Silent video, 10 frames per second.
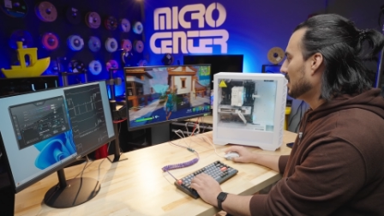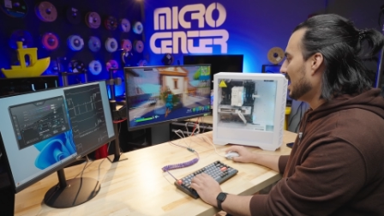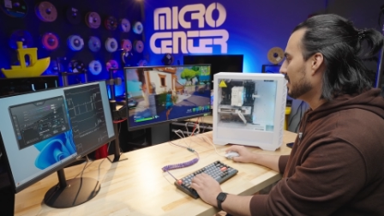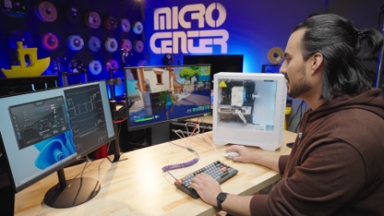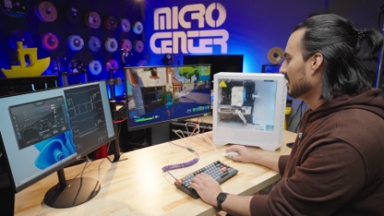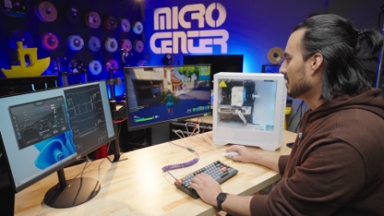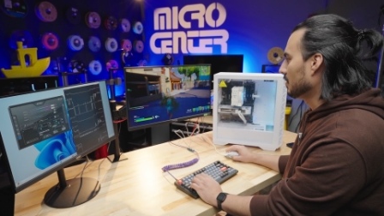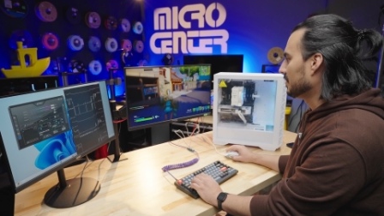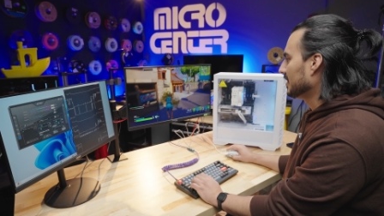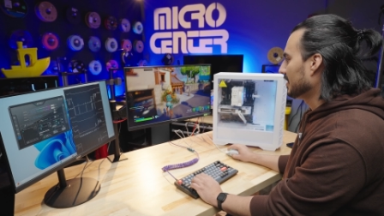I actually
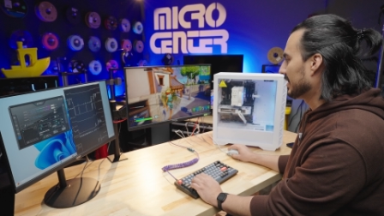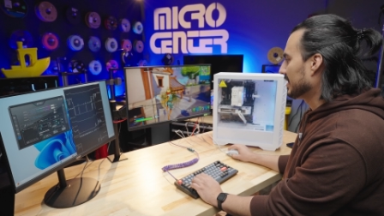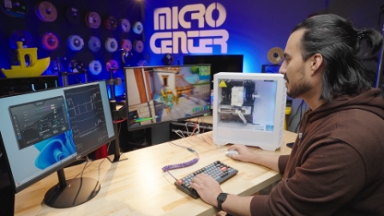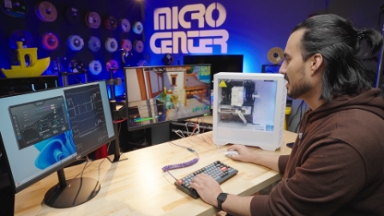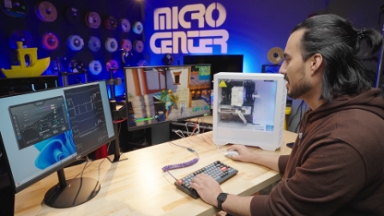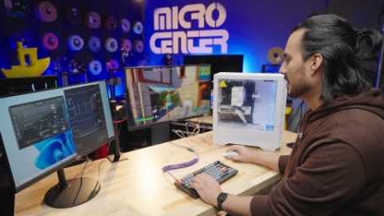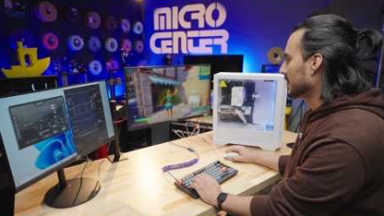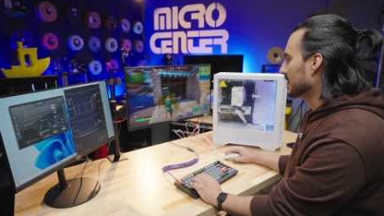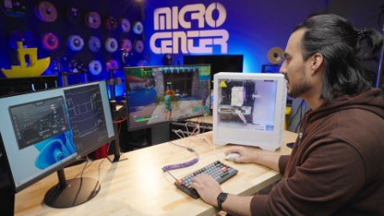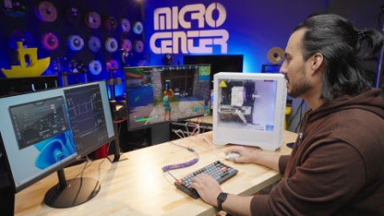don't play with the
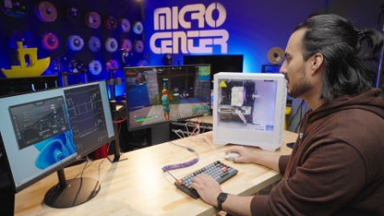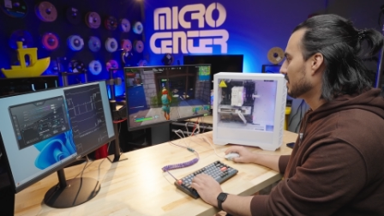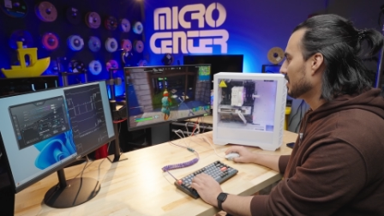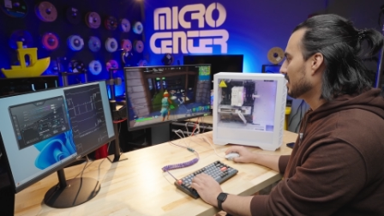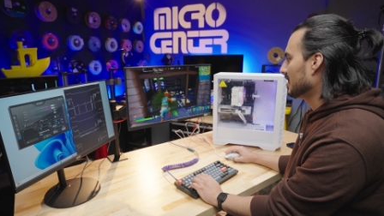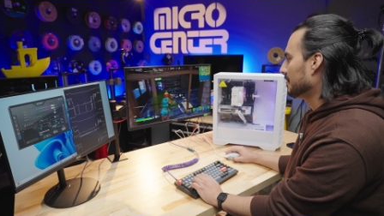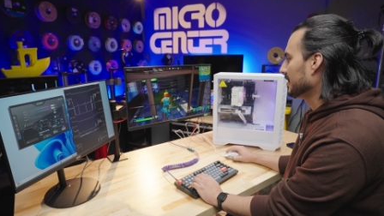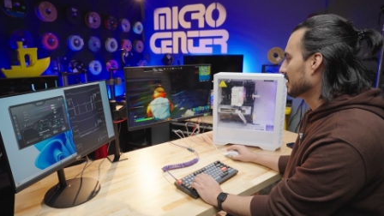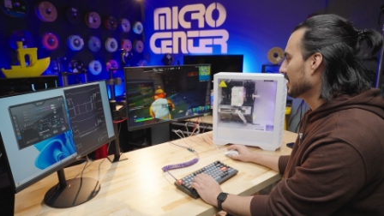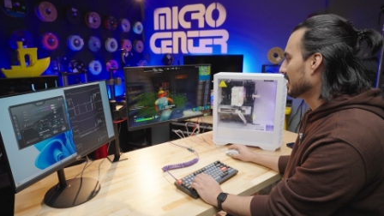shadows on
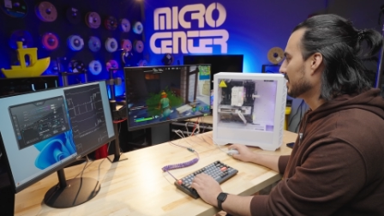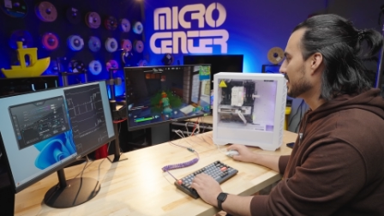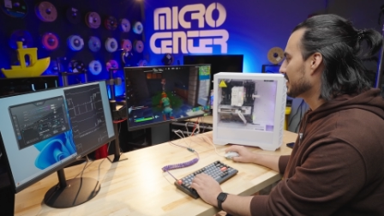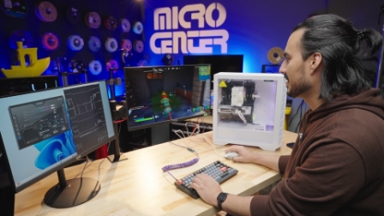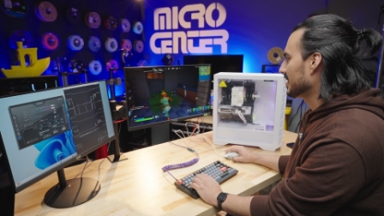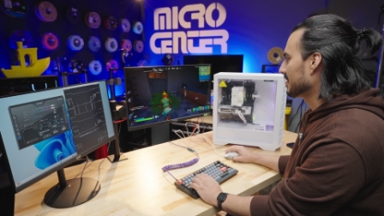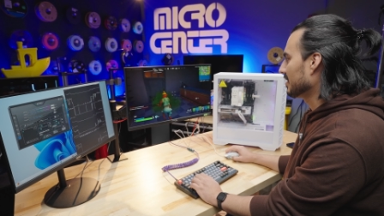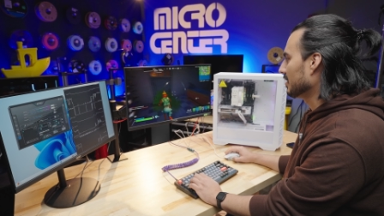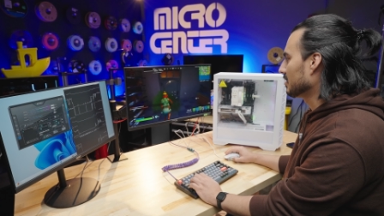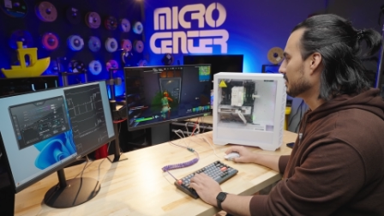Epic like this. It's
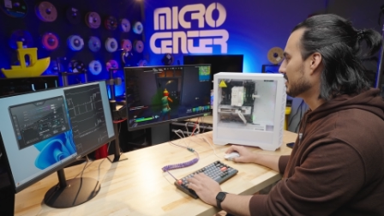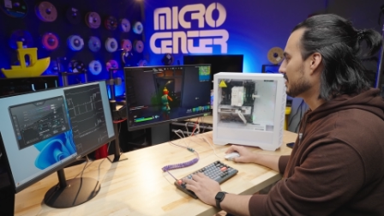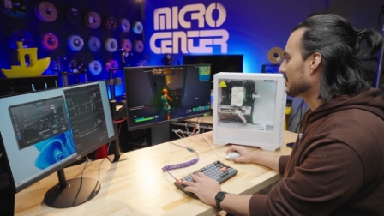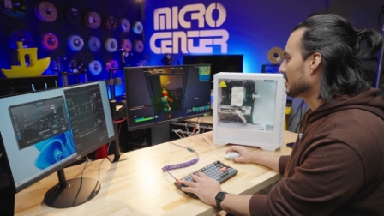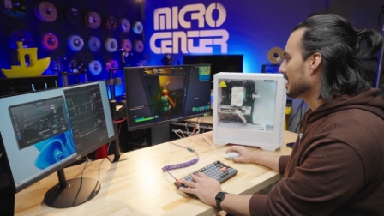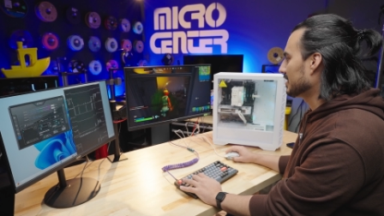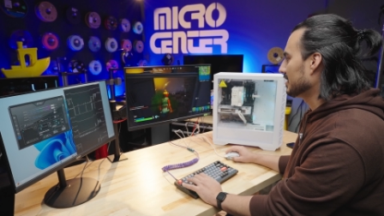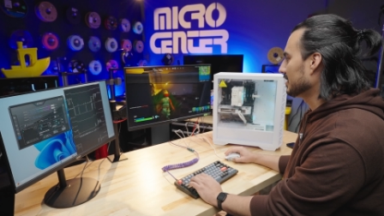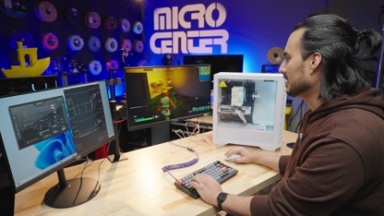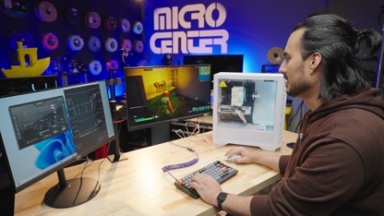actually a little bit
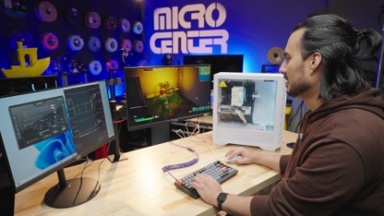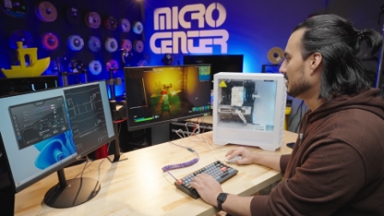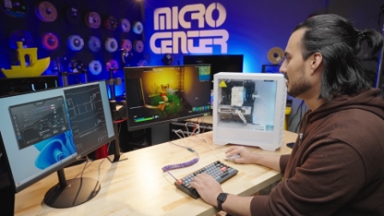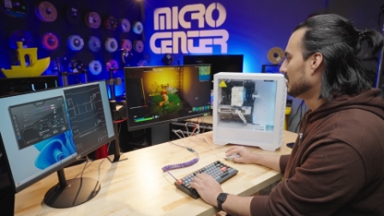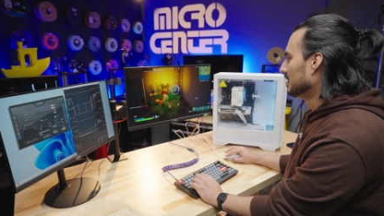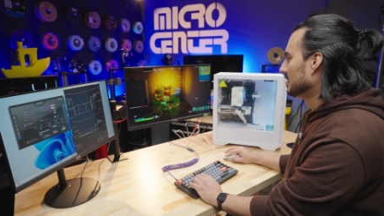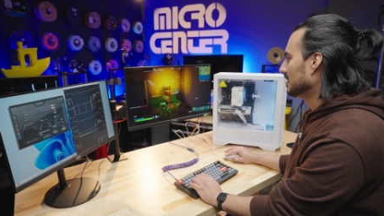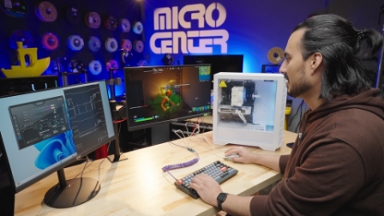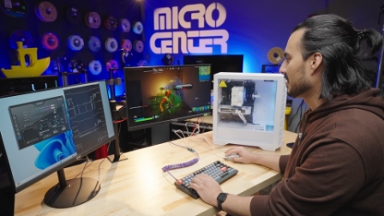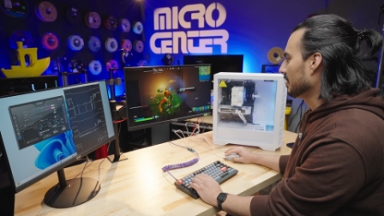distracting.
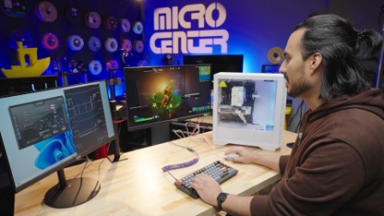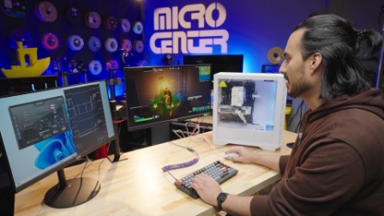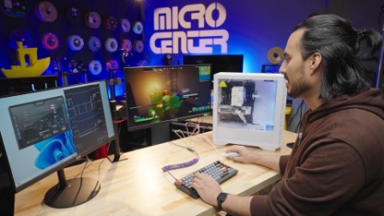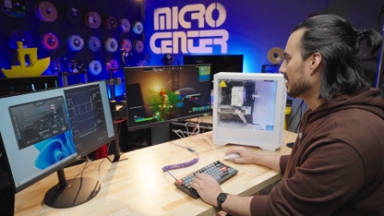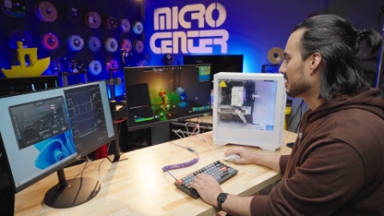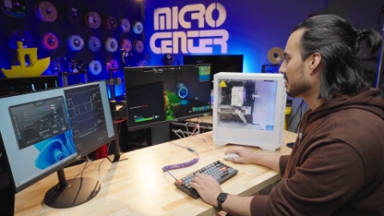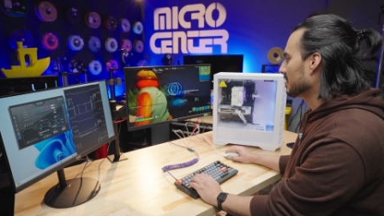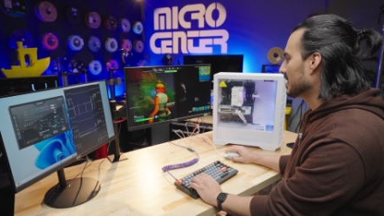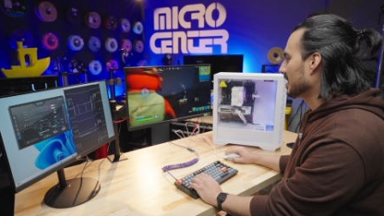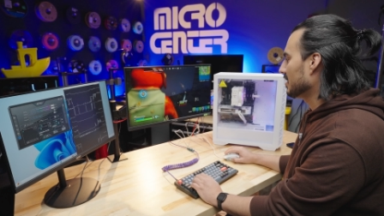I actually play with it
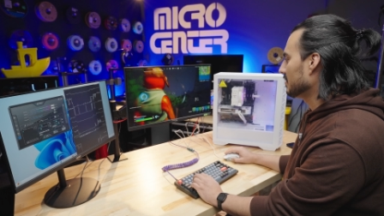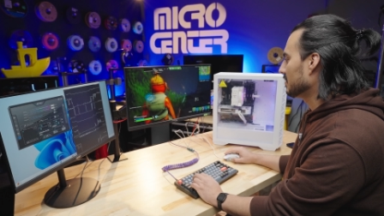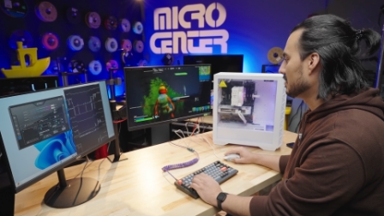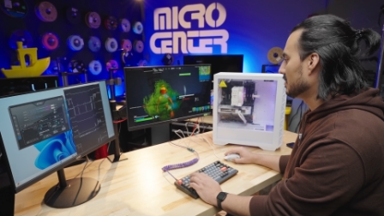turned down.